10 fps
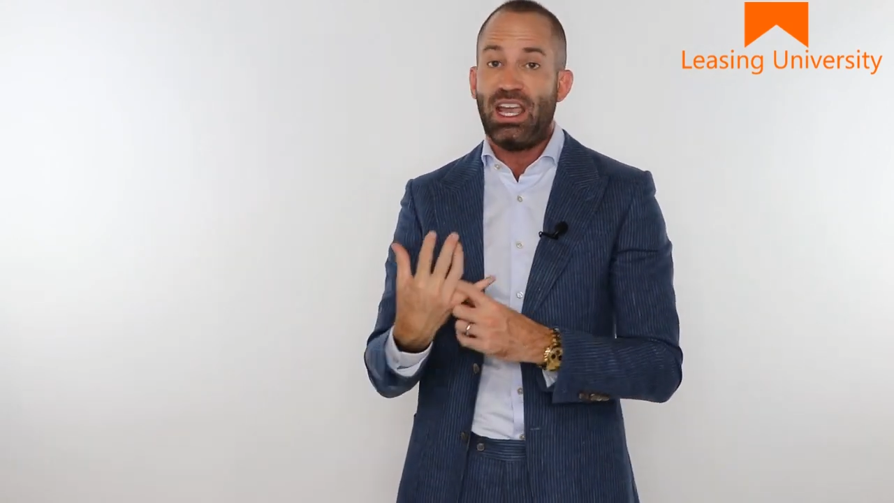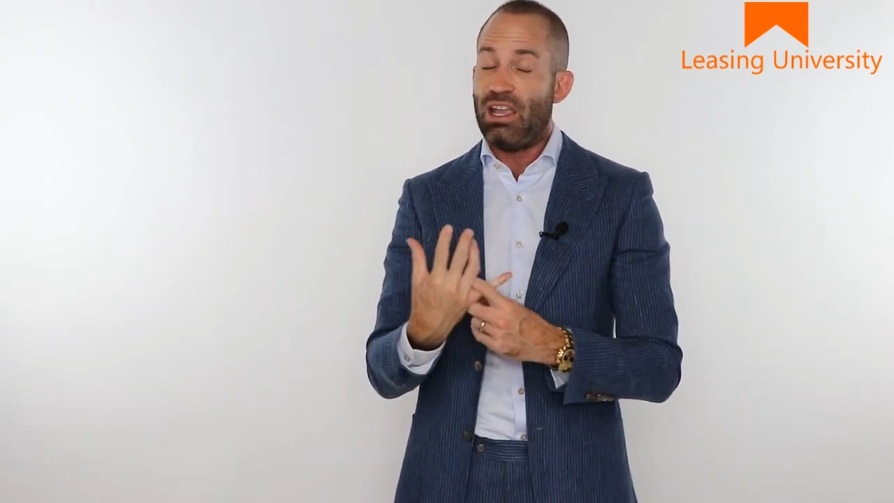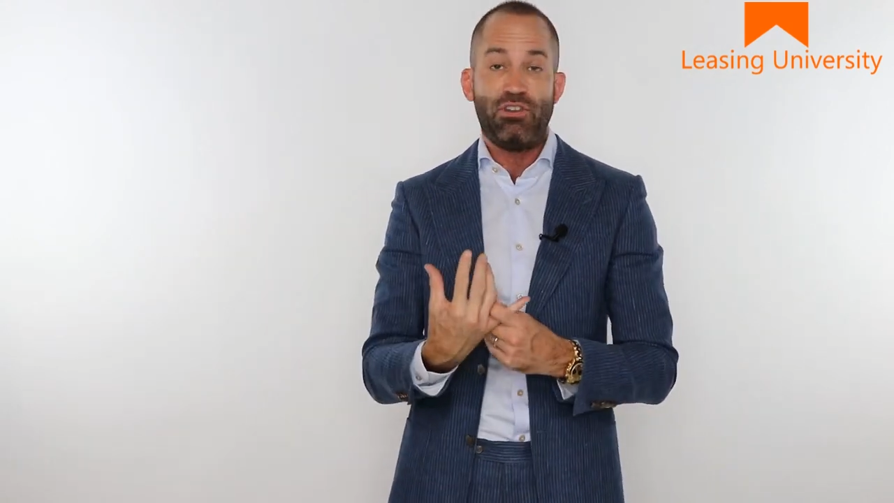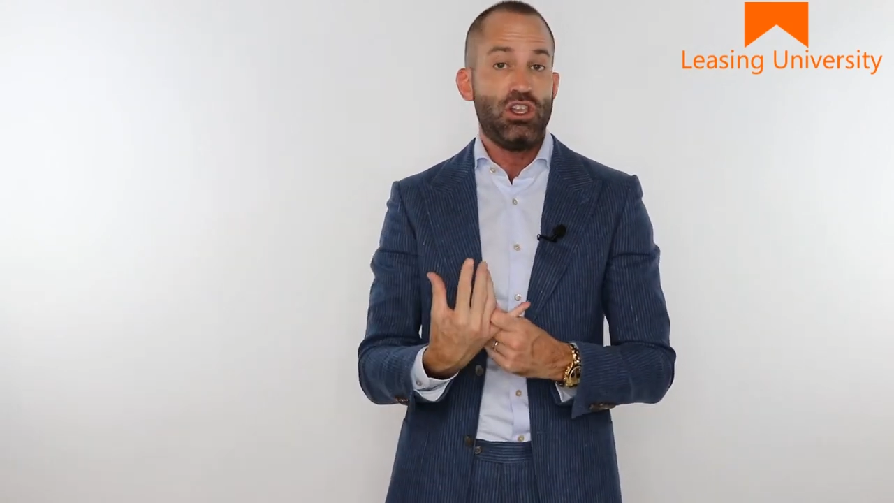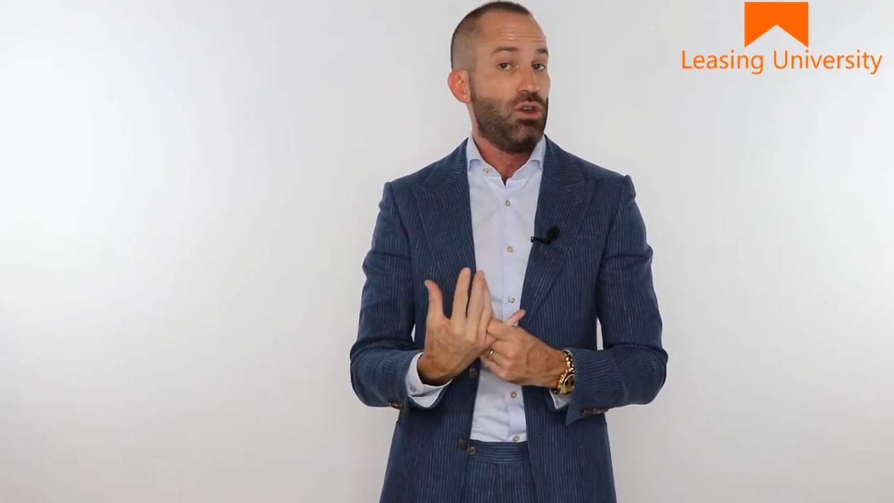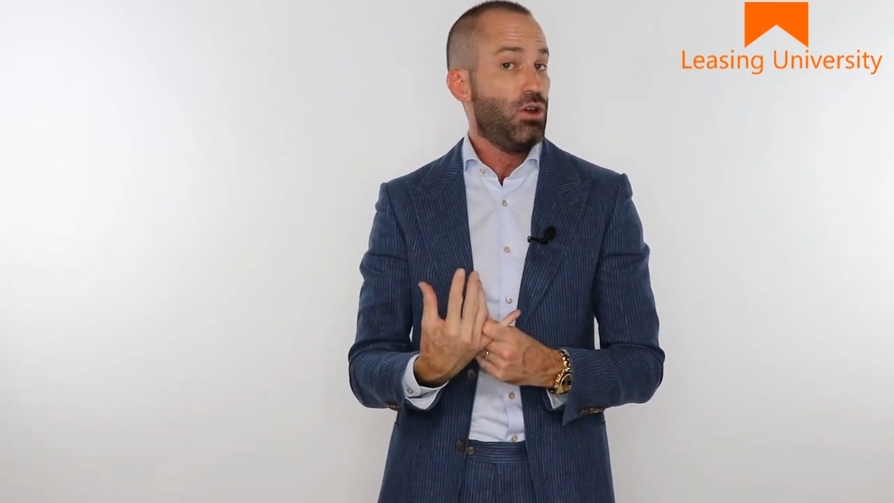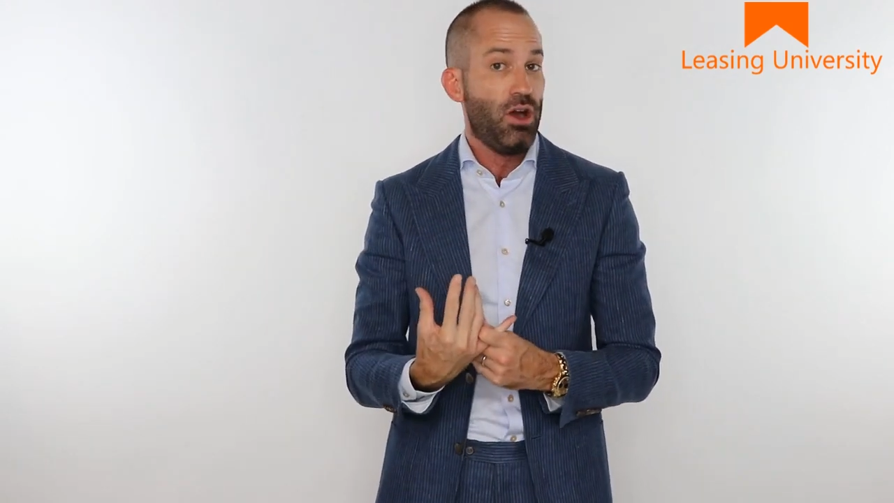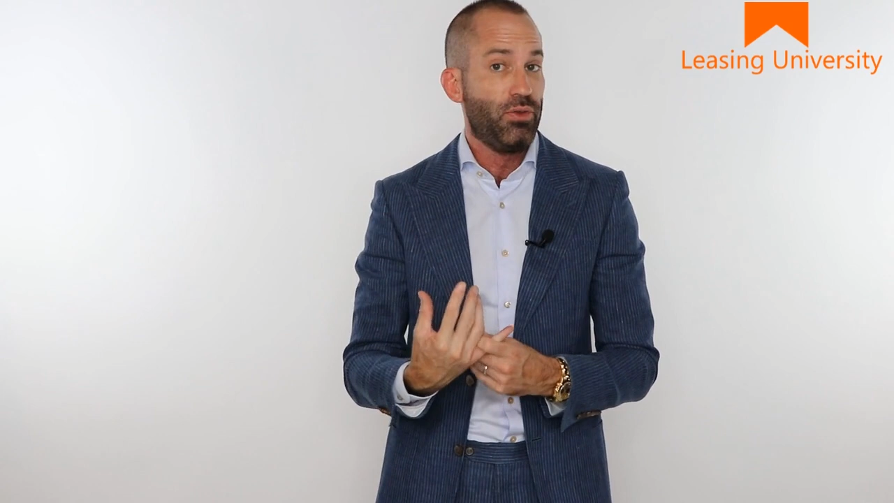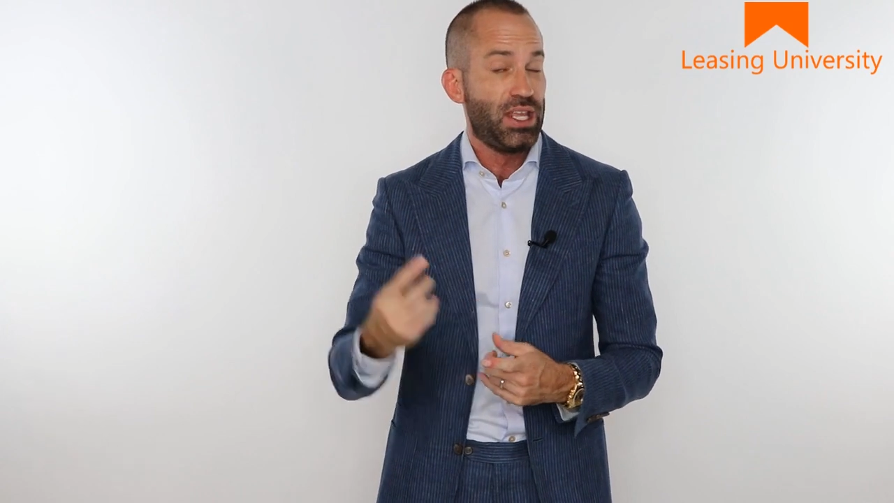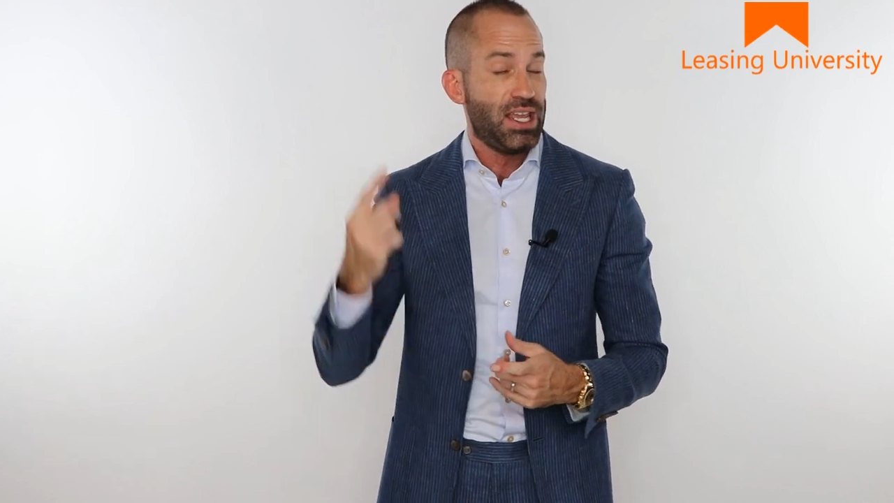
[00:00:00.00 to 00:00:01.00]
if you
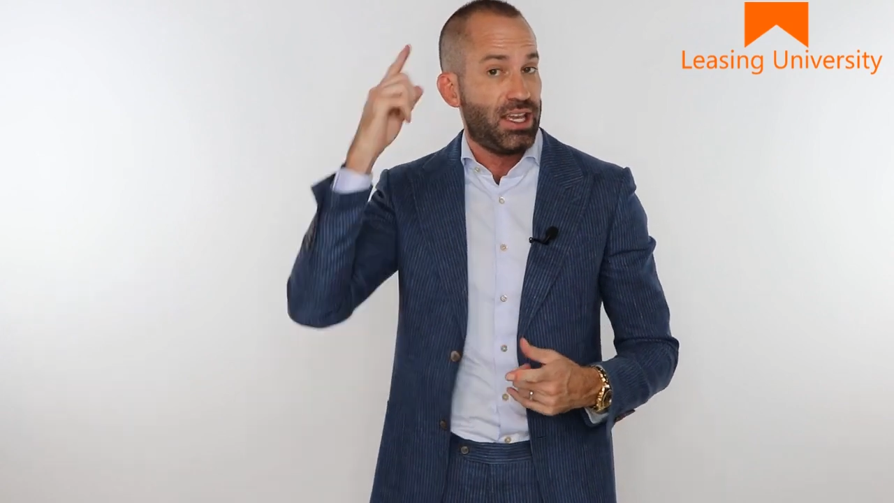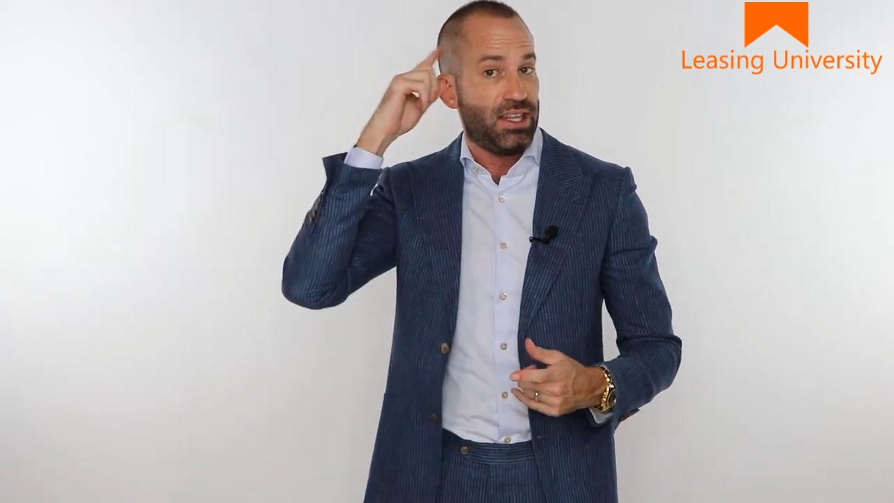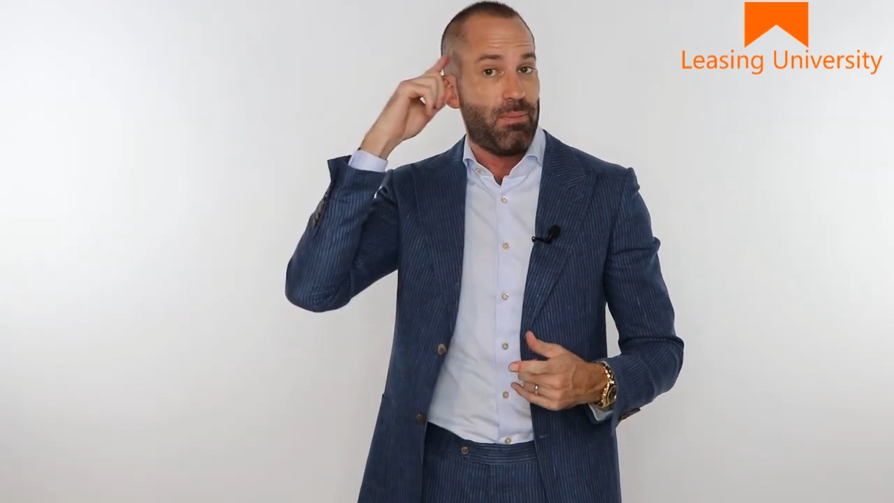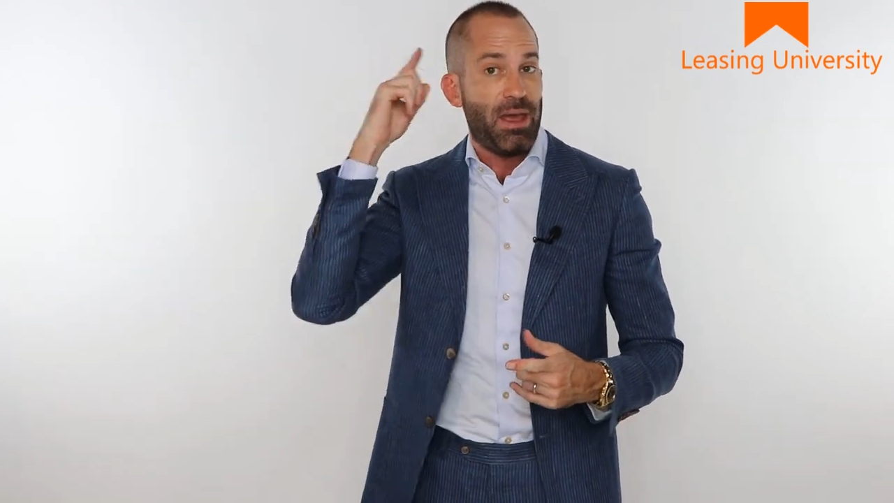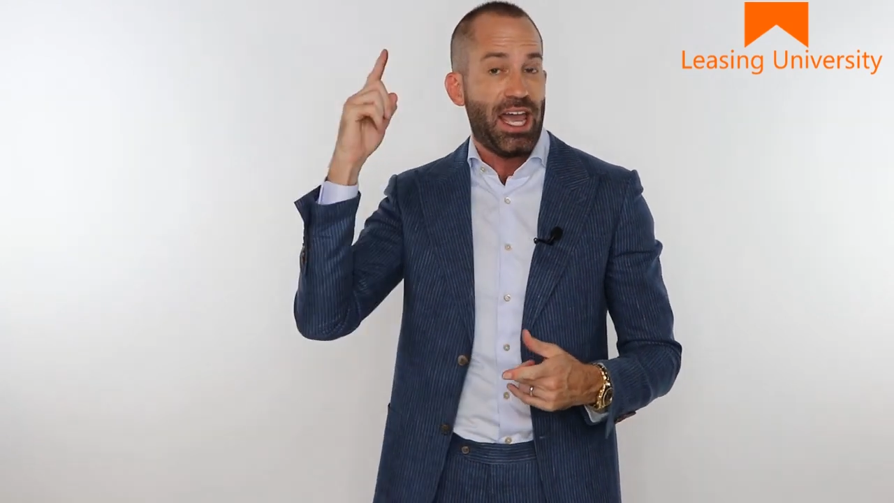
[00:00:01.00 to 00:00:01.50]
don't think in the